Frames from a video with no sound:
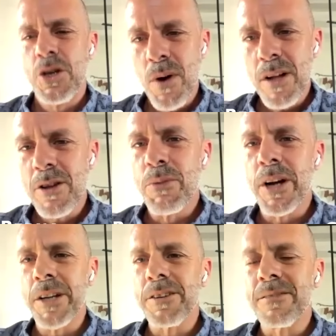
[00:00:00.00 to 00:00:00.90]
You're welcome,
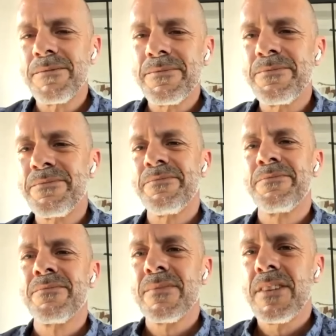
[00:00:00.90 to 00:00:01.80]
Brighton.
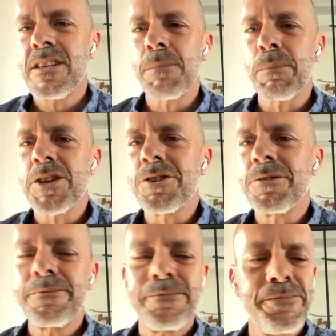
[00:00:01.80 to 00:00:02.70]
It's a
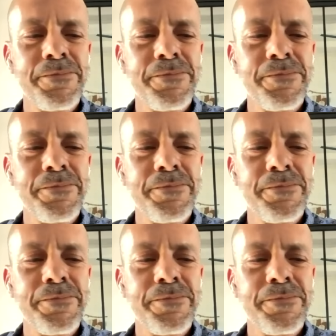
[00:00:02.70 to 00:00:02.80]
pleasure.